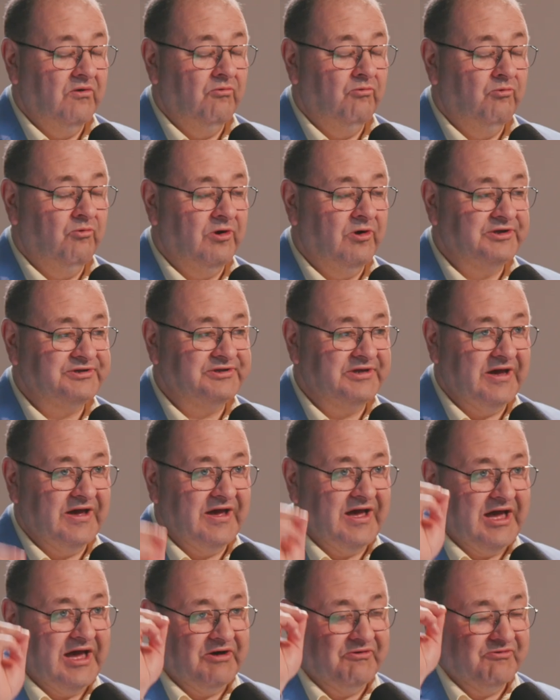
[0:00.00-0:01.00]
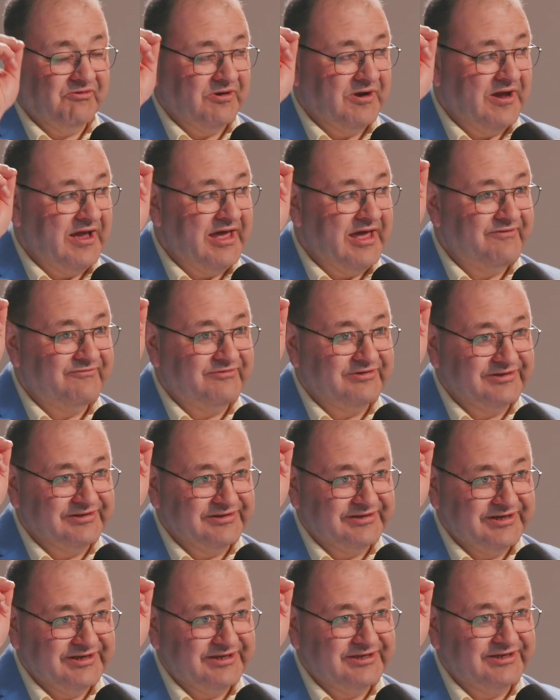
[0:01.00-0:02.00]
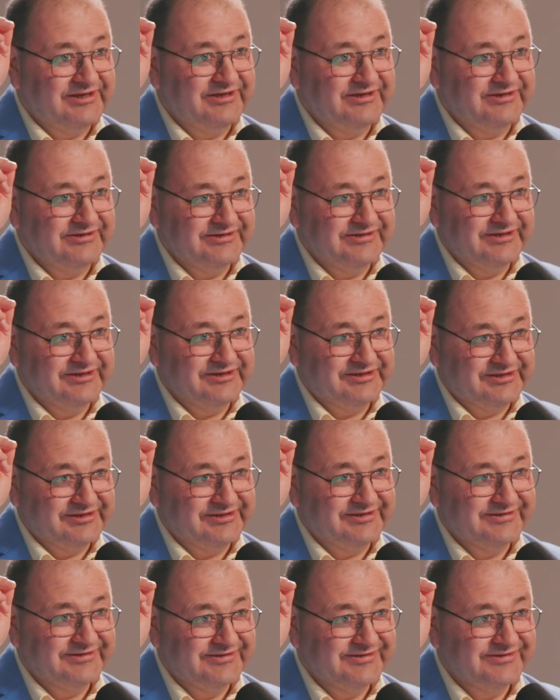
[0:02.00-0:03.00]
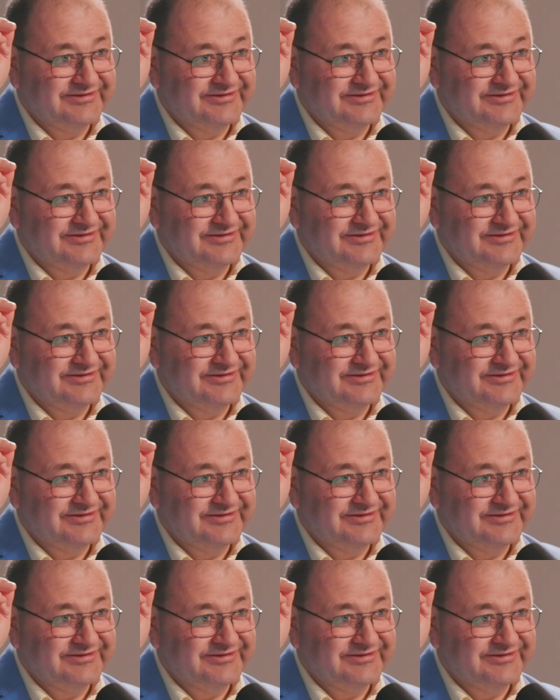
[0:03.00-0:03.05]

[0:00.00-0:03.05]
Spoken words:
what our heavenly king is.